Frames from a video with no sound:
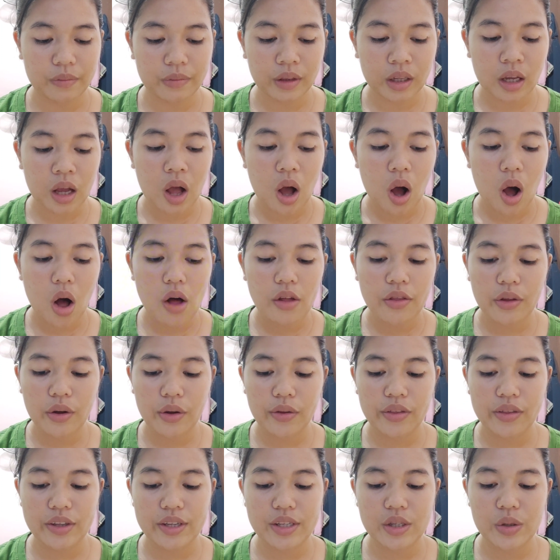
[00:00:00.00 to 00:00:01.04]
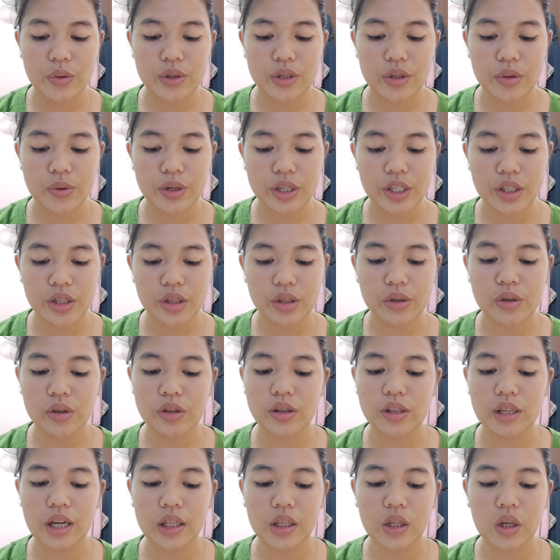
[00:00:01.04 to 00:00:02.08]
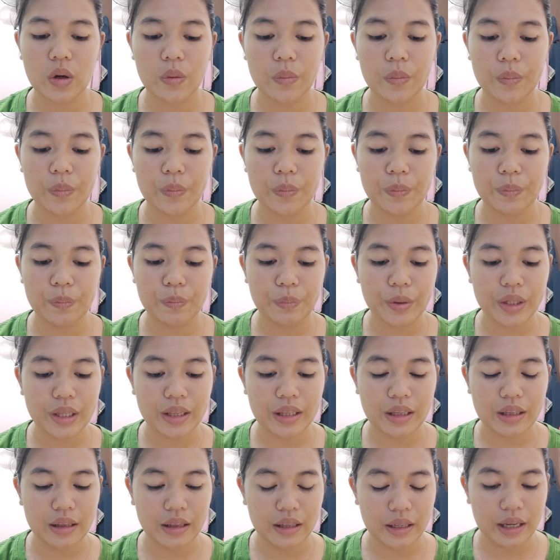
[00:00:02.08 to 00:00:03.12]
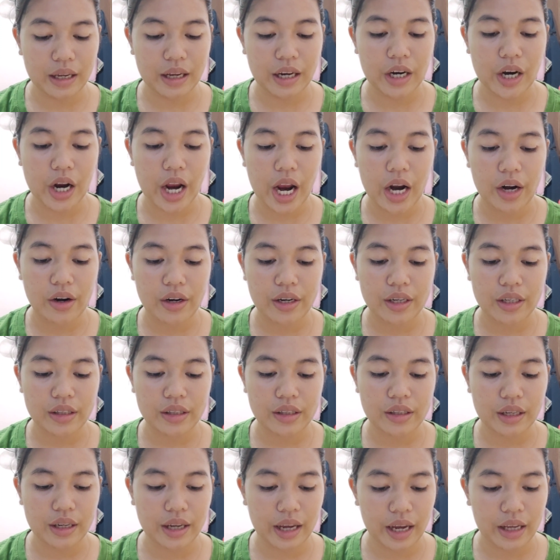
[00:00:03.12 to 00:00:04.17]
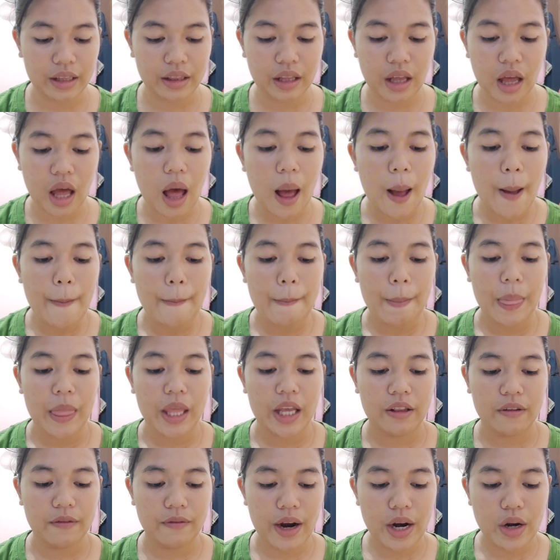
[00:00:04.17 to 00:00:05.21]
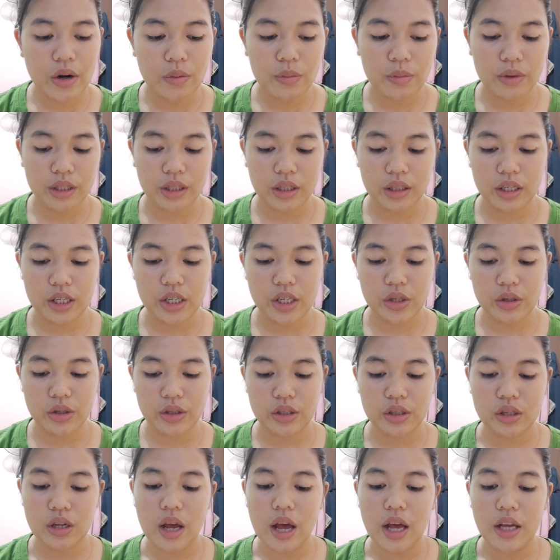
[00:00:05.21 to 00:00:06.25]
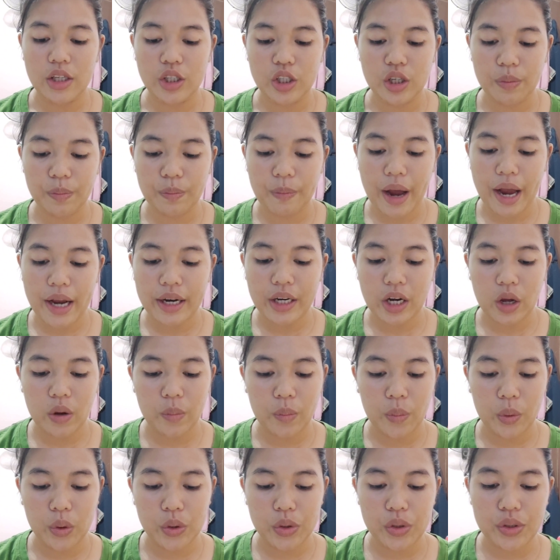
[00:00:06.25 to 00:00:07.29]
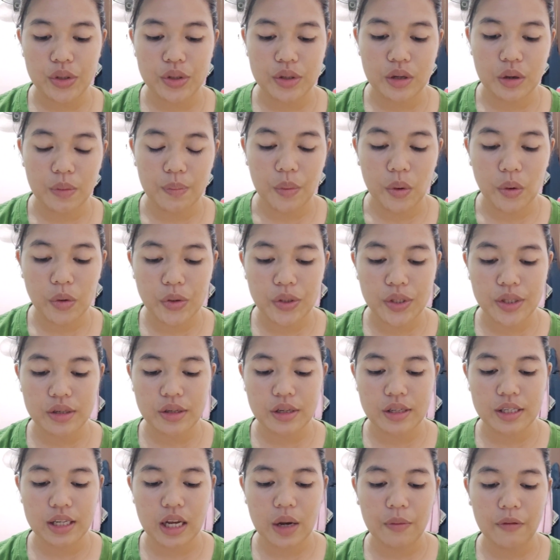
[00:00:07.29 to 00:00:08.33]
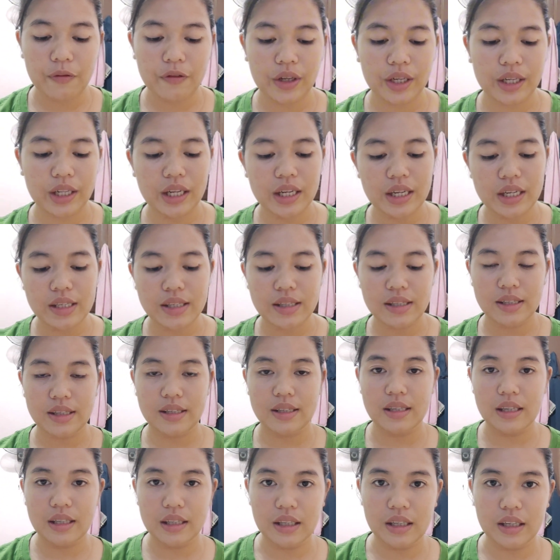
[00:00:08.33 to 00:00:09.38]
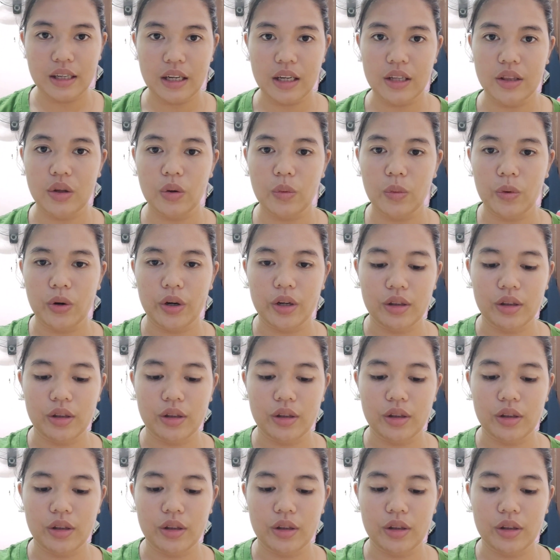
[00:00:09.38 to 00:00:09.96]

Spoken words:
Although this restriction could not completely eradicate environmental issues, Japan now boasts some of the cleanest city in the world.